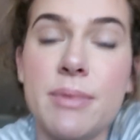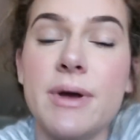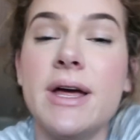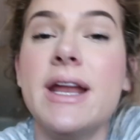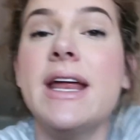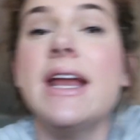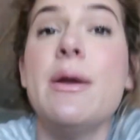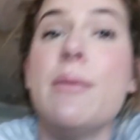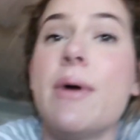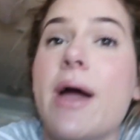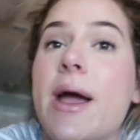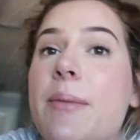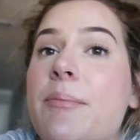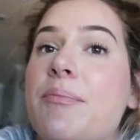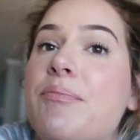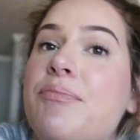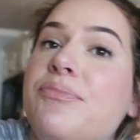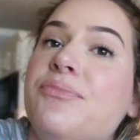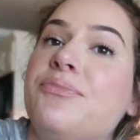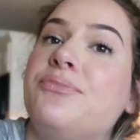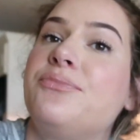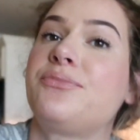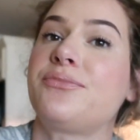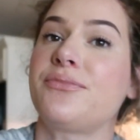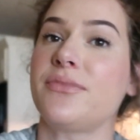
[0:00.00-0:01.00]
But anyway,
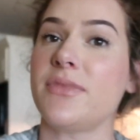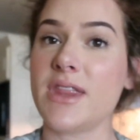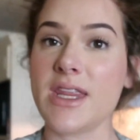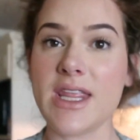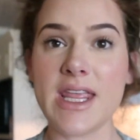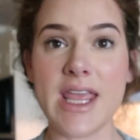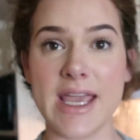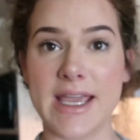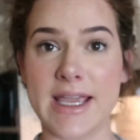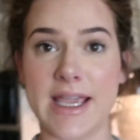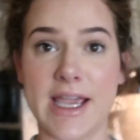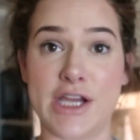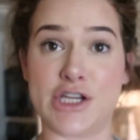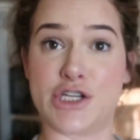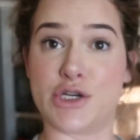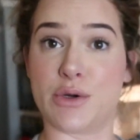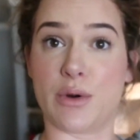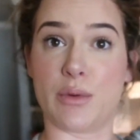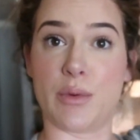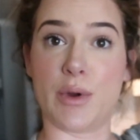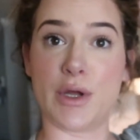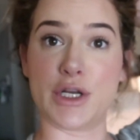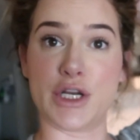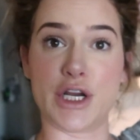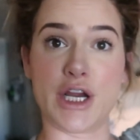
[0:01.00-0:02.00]
in case you
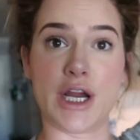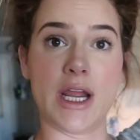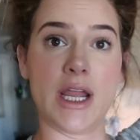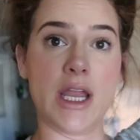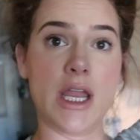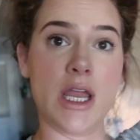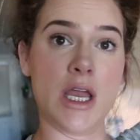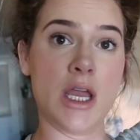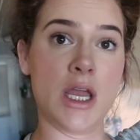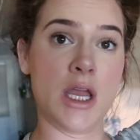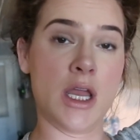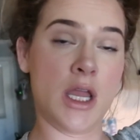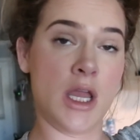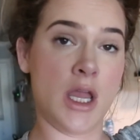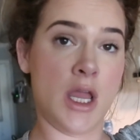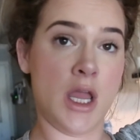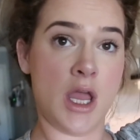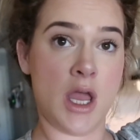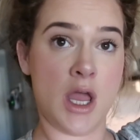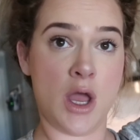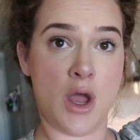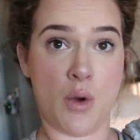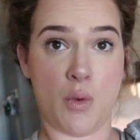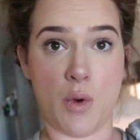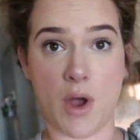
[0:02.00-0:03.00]
were wondering,
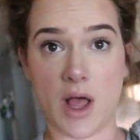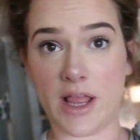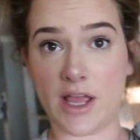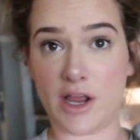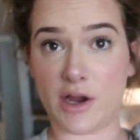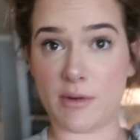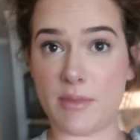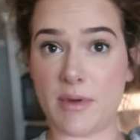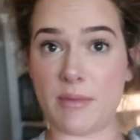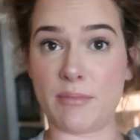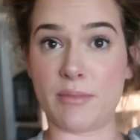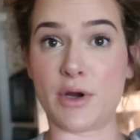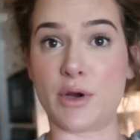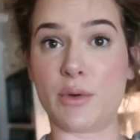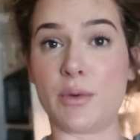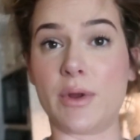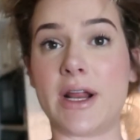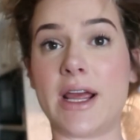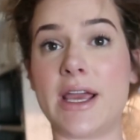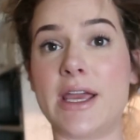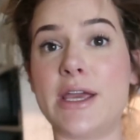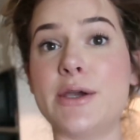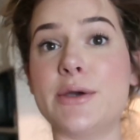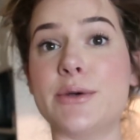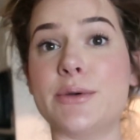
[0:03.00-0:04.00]
while I remembered what
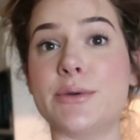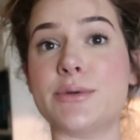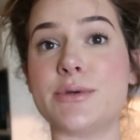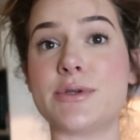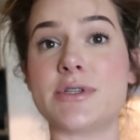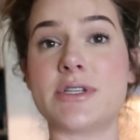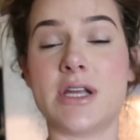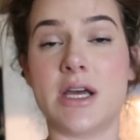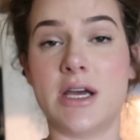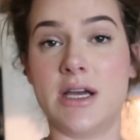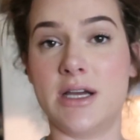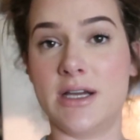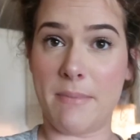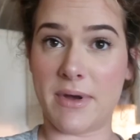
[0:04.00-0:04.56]
I used.